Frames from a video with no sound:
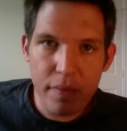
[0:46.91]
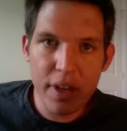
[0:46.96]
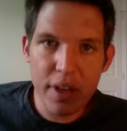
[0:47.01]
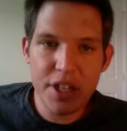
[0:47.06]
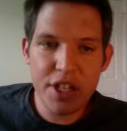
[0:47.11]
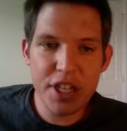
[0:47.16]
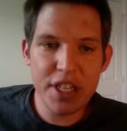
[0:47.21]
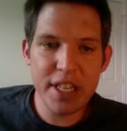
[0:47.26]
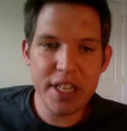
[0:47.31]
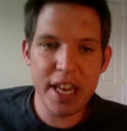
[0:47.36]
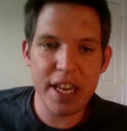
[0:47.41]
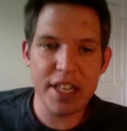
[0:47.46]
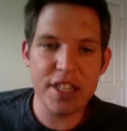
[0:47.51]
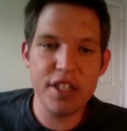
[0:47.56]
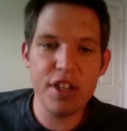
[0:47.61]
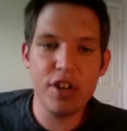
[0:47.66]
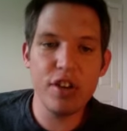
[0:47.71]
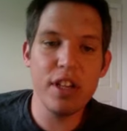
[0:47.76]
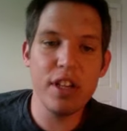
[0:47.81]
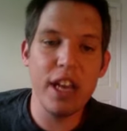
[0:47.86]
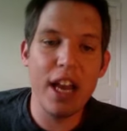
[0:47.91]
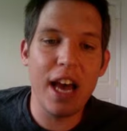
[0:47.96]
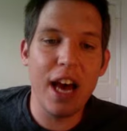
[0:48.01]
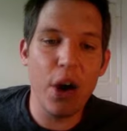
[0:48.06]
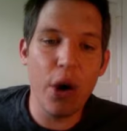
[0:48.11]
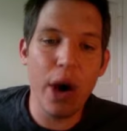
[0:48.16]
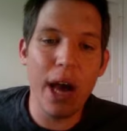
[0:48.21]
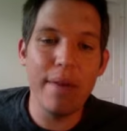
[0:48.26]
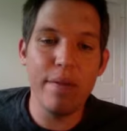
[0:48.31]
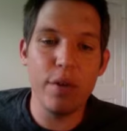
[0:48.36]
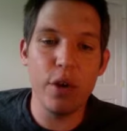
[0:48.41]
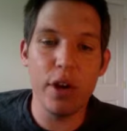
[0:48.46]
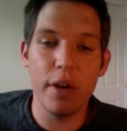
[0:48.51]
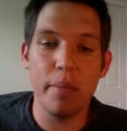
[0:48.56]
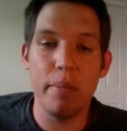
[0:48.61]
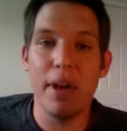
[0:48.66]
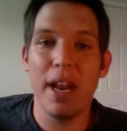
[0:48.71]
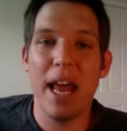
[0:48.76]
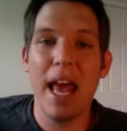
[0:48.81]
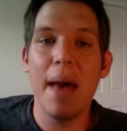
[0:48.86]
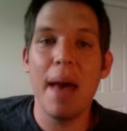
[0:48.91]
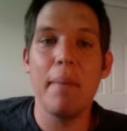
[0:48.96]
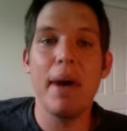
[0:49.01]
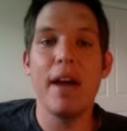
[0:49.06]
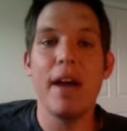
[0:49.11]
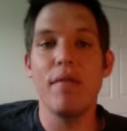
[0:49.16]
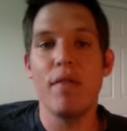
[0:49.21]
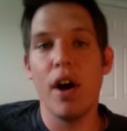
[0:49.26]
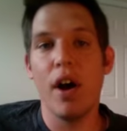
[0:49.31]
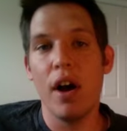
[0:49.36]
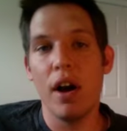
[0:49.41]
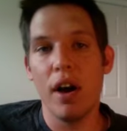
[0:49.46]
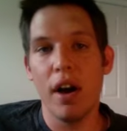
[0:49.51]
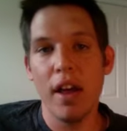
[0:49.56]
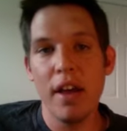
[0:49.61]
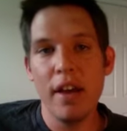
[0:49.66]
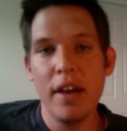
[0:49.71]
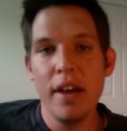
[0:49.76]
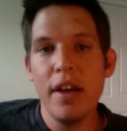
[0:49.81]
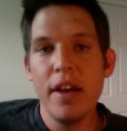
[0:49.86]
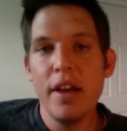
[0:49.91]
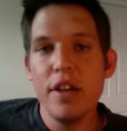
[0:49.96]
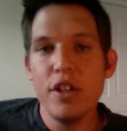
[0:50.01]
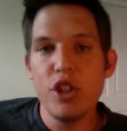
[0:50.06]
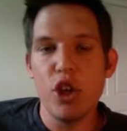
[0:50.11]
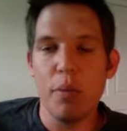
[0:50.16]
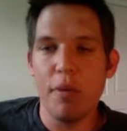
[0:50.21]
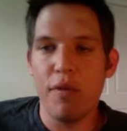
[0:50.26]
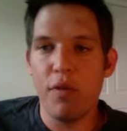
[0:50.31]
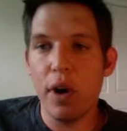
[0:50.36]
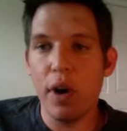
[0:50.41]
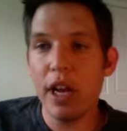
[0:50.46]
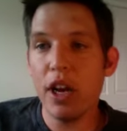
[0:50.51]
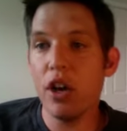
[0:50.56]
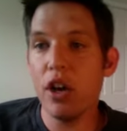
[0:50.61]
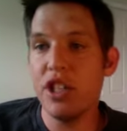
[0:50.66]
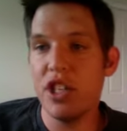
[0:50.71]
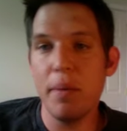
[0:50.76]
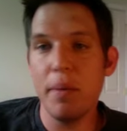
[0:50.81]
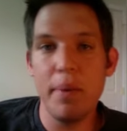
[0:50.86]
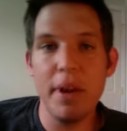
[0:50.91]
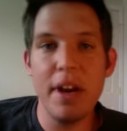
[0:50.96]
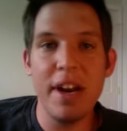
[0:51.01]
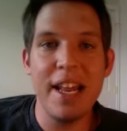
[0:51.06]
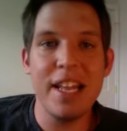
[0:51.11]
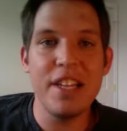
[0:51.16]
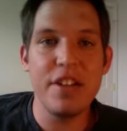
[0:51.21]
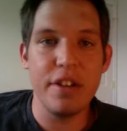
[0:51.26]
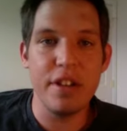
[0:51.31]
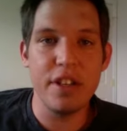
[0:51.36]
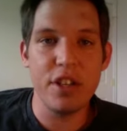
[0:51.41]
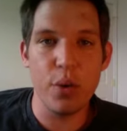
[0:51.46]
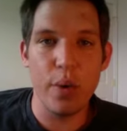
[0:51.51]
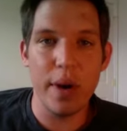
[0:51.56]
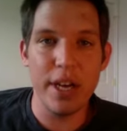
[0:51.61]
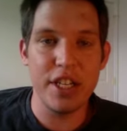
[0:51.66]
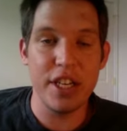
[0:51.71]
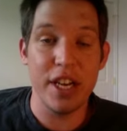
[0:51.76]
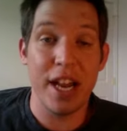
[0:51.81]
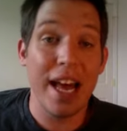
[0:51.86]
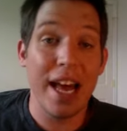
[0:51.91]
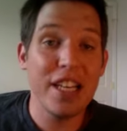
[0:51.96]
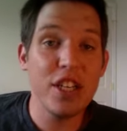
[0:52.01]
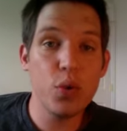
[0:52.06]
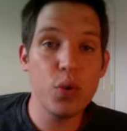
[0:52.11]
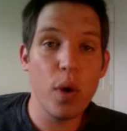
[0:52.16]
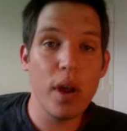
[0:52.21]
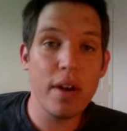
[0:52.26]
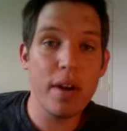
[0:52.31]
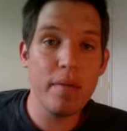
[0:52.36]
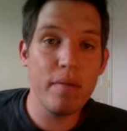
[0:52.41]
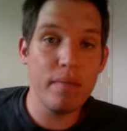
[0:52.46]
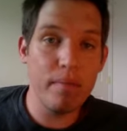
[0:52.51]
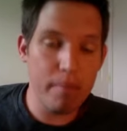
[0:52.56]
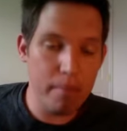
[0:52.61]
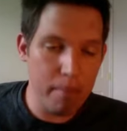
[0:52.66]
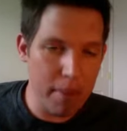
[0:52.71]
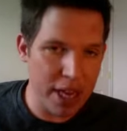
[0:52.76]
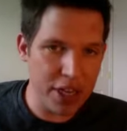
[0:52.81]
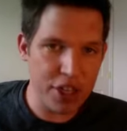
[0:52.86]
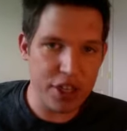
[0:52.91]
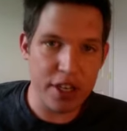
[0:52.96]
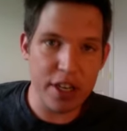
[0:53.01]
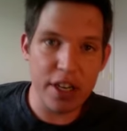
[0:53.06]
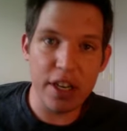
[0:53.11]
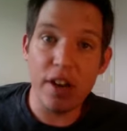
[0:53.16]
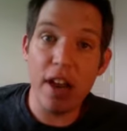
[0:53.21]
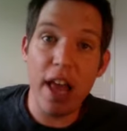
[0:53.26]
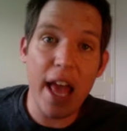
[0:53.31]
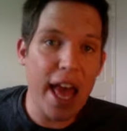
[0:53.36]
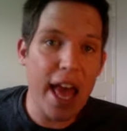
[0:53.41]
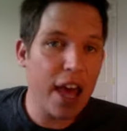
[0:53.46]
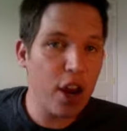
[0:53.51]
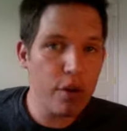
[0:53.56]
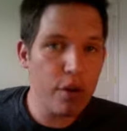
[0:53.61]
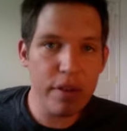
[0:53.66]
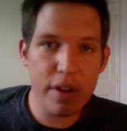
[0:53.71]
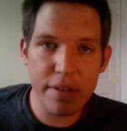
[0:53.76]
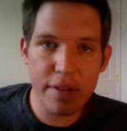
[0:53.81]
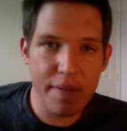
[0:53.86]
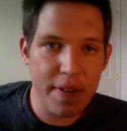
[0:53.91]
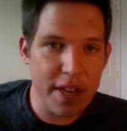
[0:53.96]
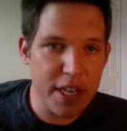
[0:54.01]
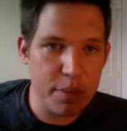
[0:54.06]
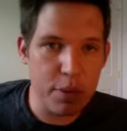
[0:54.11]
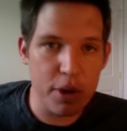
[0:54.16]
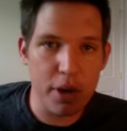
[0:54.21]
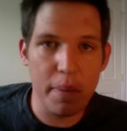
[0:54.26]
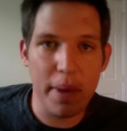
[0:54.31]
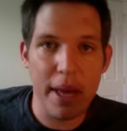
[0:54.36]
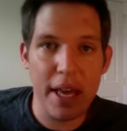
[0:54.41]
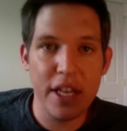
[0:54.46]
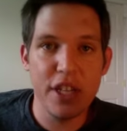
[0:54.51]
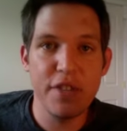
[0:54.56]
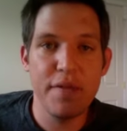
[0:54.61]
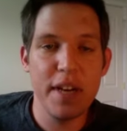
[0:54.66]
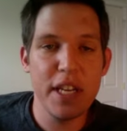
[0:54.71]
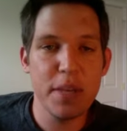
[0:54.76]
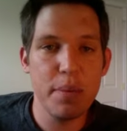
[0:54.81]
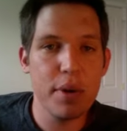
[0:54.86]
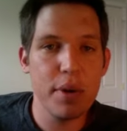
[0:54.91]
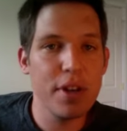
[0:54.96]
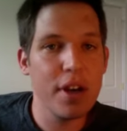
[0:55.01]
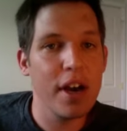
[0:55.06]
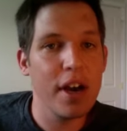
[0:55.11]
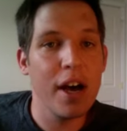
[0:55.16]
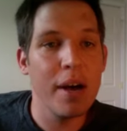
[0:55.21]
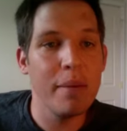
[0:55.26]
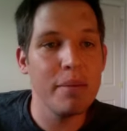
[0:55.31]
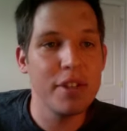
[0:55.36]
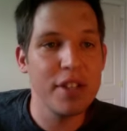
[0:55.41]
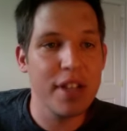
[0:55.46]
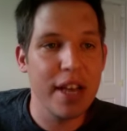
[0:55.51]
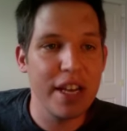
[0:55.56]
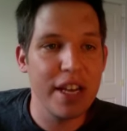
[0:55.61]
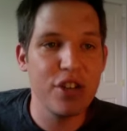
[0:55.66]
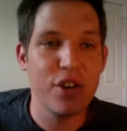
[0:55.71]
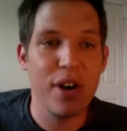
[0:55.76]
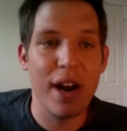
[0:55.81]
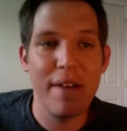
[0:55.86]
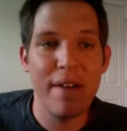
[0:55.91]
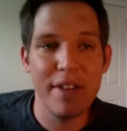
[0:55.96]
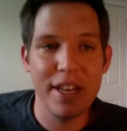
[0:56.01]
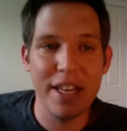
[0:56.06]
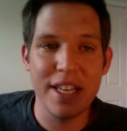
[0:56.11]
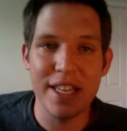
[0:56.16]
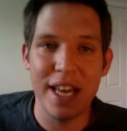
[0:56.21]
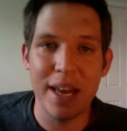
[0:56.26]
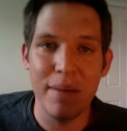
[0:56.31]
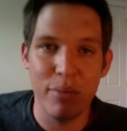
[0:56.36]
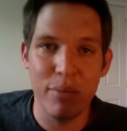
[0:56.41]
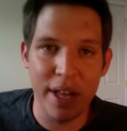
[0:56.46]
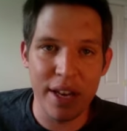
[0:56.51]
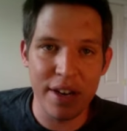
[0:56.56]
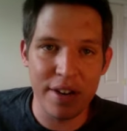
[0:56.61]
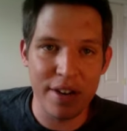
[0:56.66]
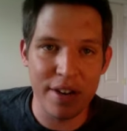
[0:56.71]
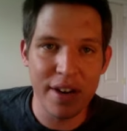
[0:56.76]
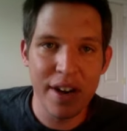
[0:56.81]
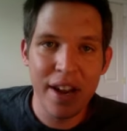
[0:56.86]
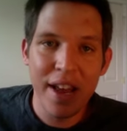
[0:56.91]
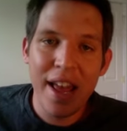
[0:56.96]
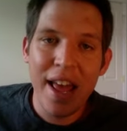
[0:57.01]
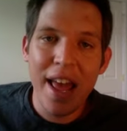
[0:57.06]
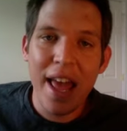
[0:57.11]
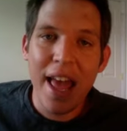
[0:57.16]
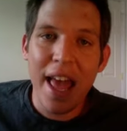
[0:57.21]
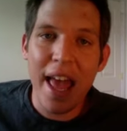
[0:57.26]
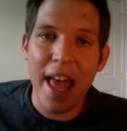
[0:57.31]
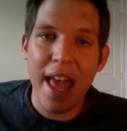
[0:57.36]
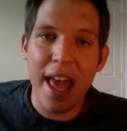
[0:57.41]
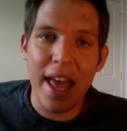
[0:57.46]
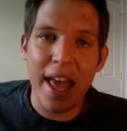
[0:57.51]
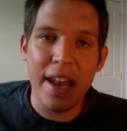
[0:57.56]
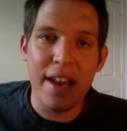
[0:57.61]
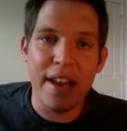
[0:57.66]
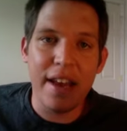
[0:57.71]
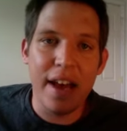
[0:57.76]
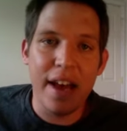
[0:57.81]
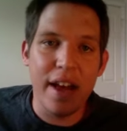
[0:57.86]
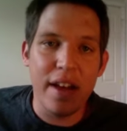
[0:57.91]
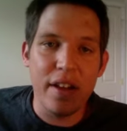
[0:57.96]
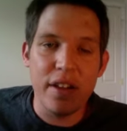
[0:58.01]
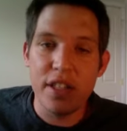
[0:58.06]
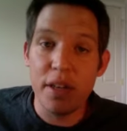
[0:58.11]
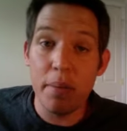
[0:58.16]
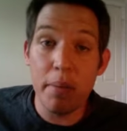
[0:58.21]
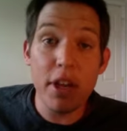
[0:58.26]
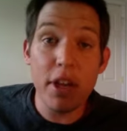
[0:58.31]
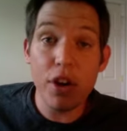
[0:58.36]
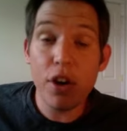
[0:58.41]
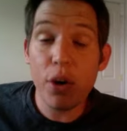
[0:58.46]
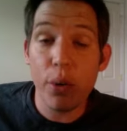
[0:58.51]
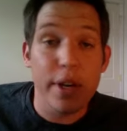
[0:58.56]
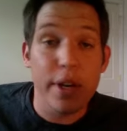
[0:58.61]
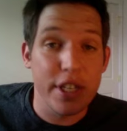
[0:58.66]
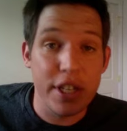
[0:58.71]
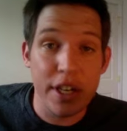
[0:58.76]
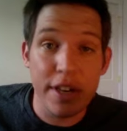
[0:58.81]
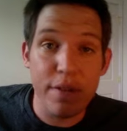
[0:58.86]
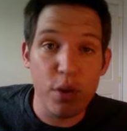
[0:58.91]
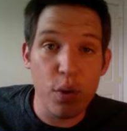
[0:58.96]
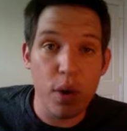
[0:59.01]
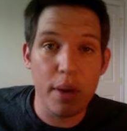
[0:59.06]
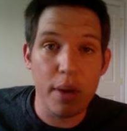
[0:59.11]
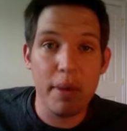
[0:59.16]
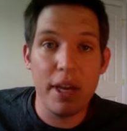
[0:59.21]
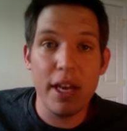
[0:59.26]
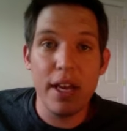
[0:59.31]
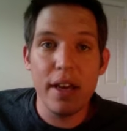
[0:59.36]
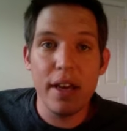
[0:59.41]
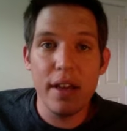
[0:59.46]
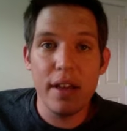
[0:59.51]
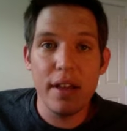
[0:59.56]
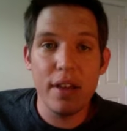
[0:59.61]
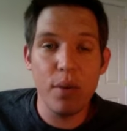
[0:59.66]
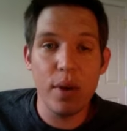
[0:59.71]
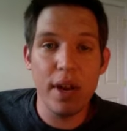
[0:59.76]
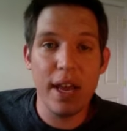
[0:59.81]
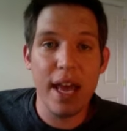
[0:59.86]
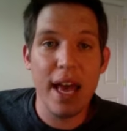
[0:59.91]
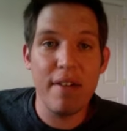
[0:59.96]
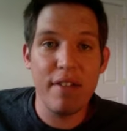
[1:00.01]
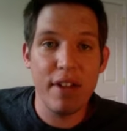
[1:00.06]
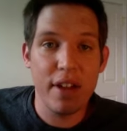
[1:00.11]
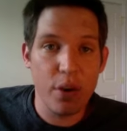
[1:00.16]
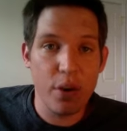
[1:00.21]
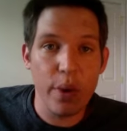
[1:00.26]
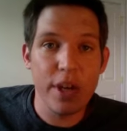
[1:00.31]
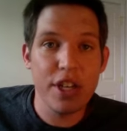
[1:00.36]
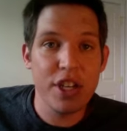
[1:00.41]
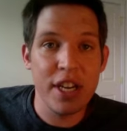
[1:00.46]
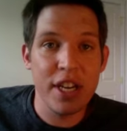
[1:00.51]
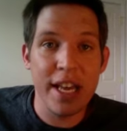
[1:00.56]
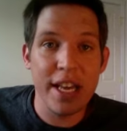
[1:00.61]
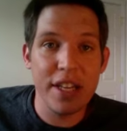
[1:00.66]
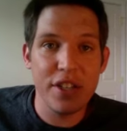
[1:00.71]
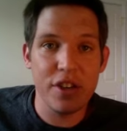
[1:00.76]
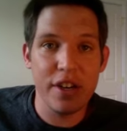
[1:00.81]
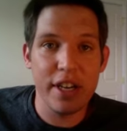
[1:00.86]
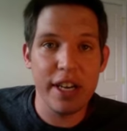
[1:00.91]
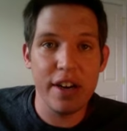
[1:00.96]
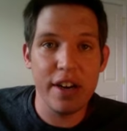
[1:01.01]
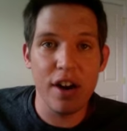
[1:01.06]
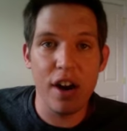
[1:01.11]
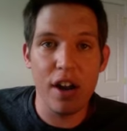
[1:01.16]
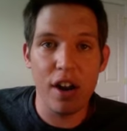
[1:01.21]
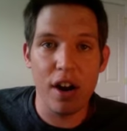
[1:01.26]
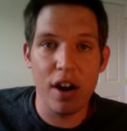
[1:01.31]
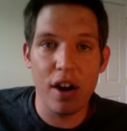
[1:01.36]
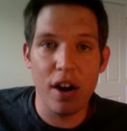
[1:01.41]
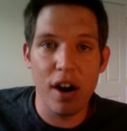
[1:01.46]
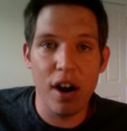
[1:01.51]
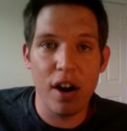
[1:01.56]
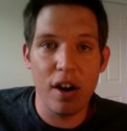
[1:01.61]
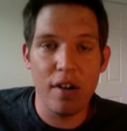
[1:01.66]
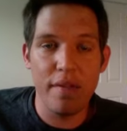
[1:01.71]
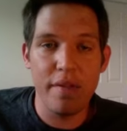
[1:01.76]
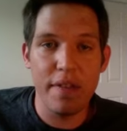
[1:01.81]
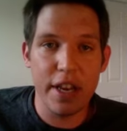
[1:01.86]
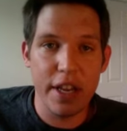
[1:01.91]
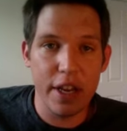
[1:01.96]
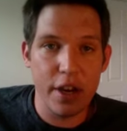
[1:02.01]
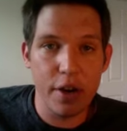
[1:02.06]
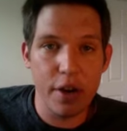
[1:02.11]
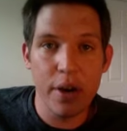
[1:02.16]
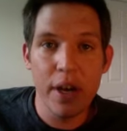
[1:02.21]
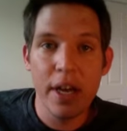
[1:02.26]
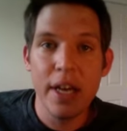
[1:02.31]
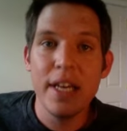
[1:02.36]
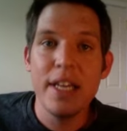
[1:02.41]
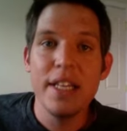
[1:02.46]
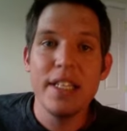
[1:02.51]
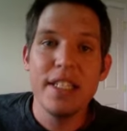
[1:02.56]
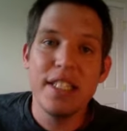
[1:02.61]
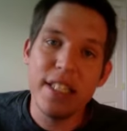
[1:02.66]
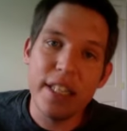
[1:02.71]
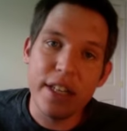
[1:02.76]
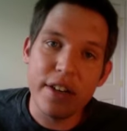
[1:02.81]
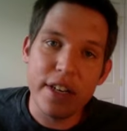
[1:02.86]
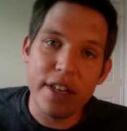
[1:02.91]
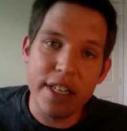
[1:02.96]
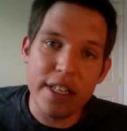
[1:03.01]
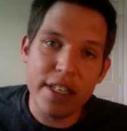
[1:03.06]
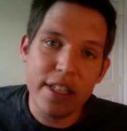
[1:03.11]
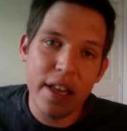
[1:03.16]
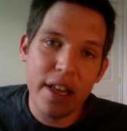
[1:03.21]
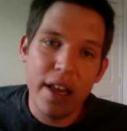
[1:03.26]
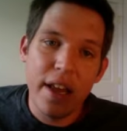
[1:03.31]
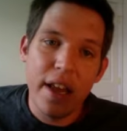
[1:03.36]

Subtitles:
She said it's certainly not how I viewed it, but am I wrong? So before I jump in and answer this question, I just want to mention, head over to the Facebook page, facebook.com/graphicdesignblender, and submit your question if you want to have a question answered here on our video series.